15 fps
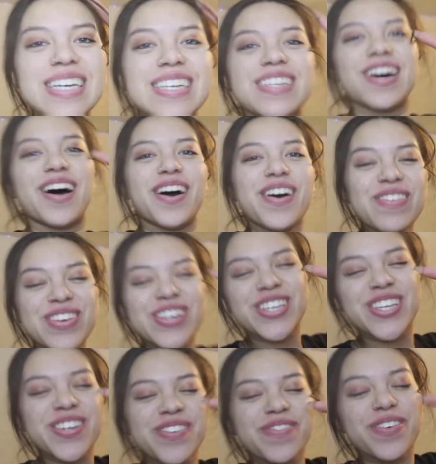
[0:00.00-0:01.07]
is up,
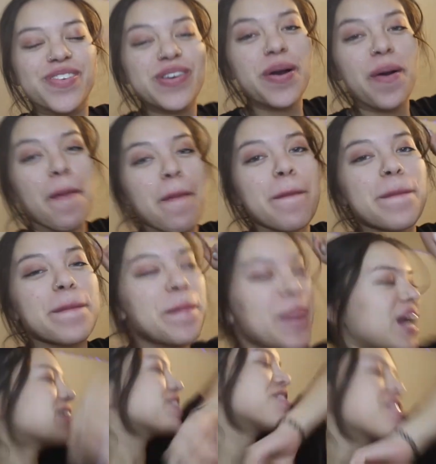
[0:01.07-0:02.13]
YouTube, and welcome
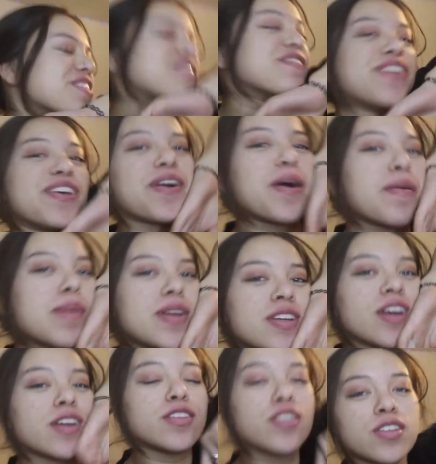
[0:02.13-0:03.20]
back to another video on my
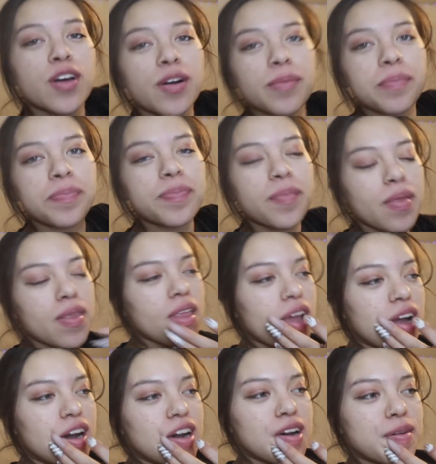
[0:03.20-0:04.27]
channel. So,
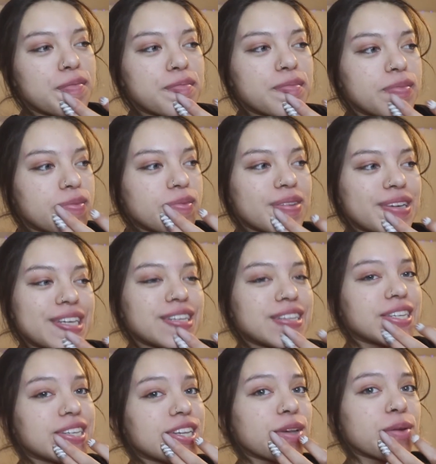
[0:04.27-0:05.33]

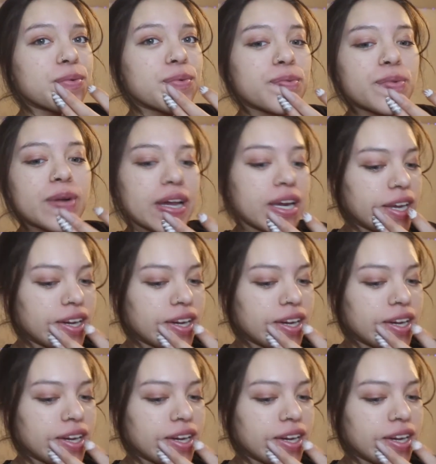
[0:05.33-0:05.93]
it's right